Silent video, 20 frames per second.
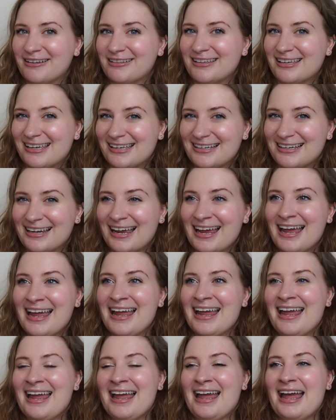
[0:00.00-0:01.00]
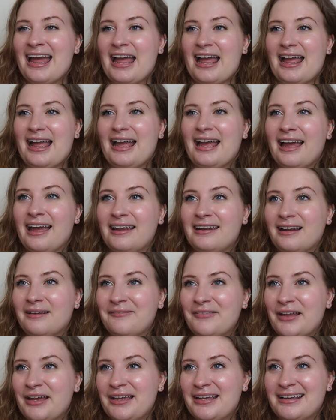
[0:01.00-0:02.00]
clean and
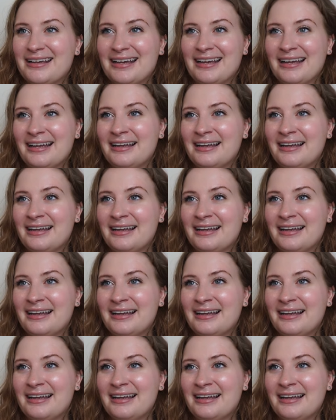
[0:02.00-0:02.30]
I'm like,